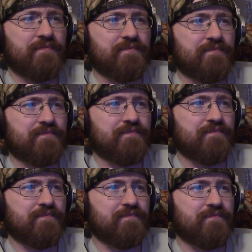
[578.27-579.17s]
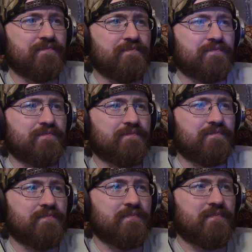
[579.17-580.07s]

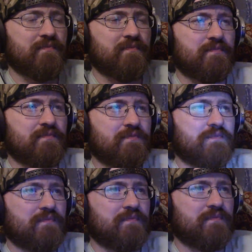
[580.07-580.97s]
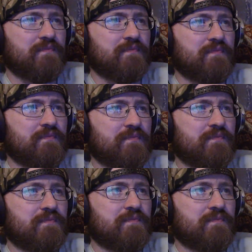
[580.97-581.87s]

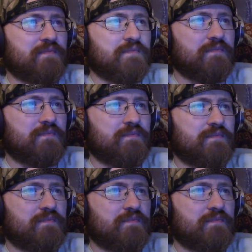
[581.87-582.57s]
(silence)